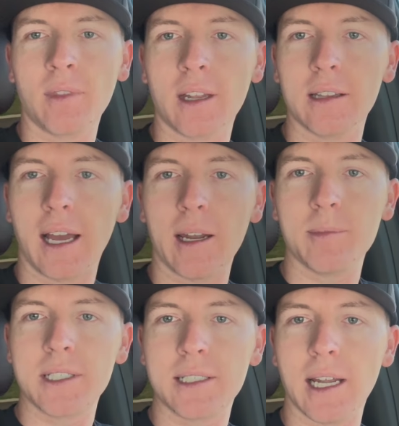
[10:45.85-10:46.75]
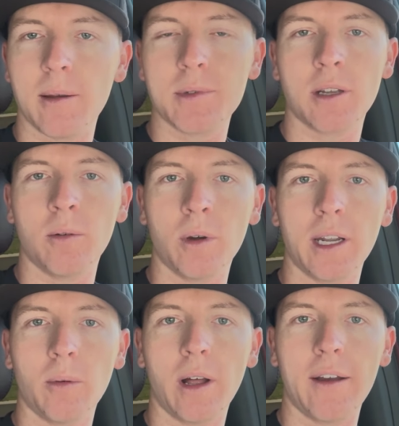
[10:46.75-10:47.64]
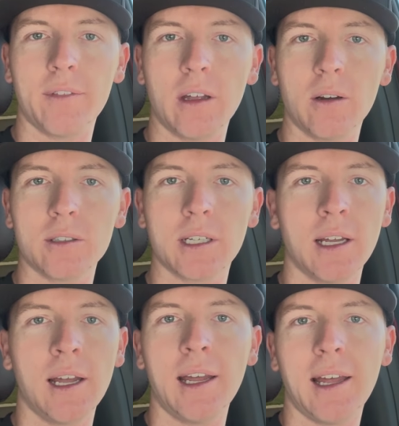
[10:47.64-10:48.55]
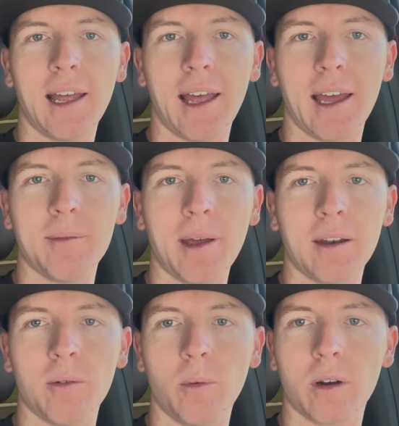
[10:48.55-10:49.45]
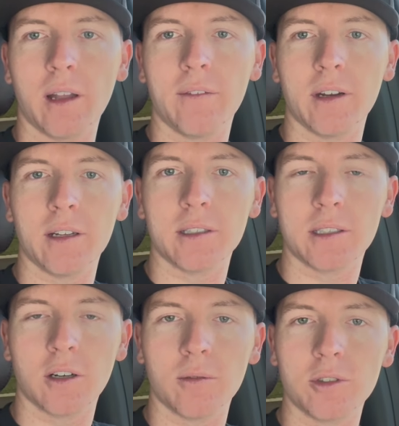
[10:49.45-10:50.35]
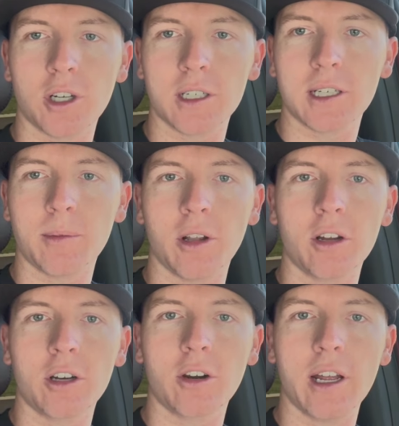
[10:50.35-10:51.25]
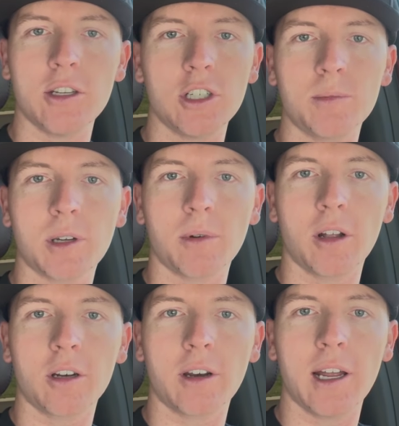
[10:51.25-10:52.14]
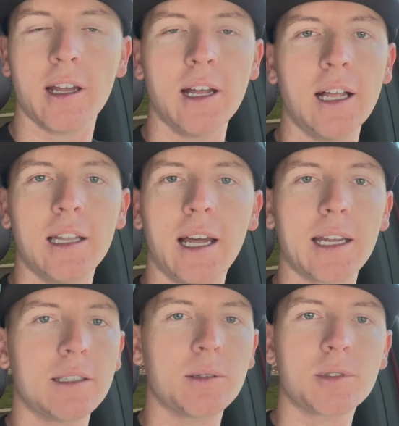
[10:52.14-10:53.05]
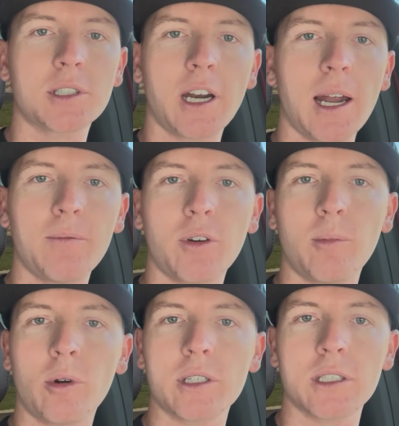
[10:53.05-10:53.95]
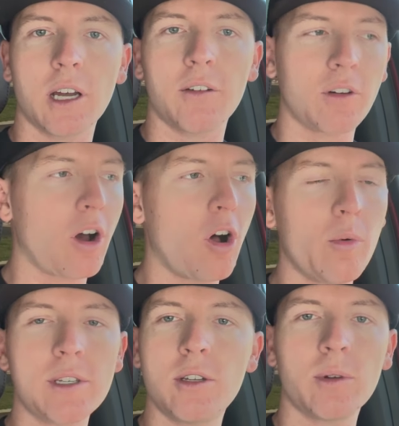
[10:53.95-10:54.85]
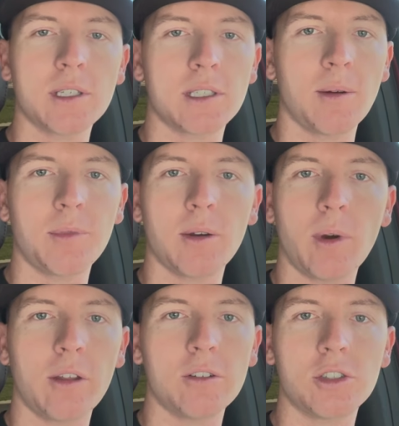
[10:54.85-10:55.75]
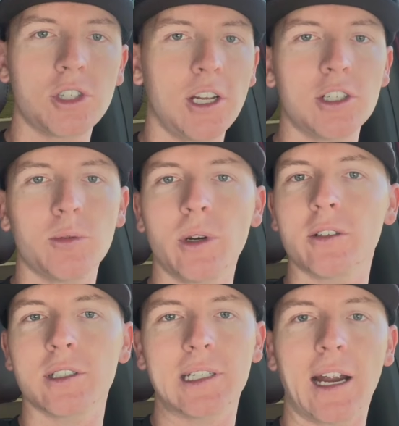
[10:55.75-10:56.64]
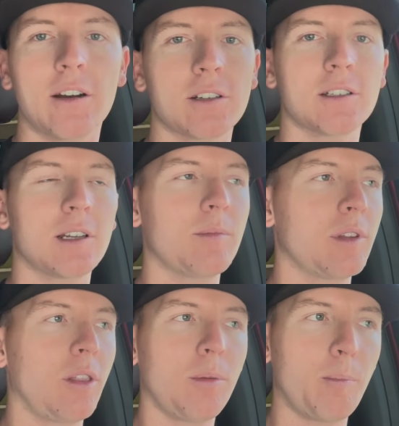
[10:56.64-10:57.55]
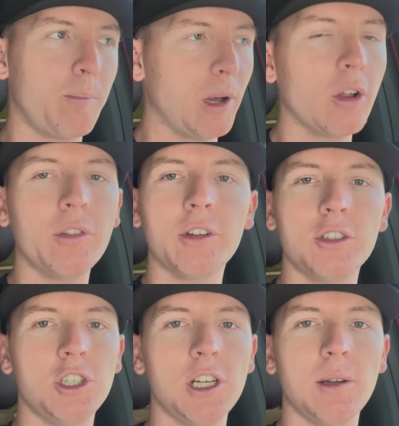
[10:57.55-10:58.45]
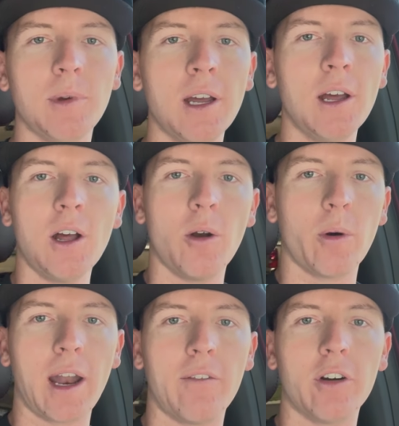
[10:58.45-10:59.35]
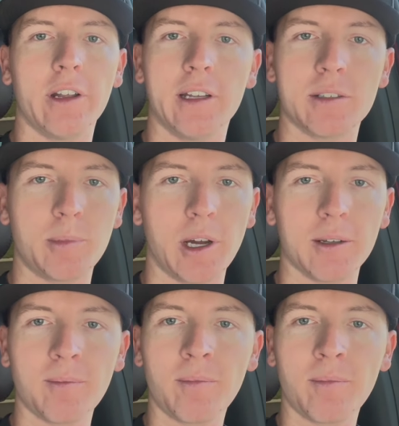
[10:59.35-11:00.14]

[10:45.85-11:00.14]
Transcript: light up steps. One day we'll have those. And man, we're loving it. So truck's coming along great. Jeep's coming along great. Like and subscribe for more stuff. Always doing something, whether it's changing wheels and tires on something, building the Jeep, whatever it is. But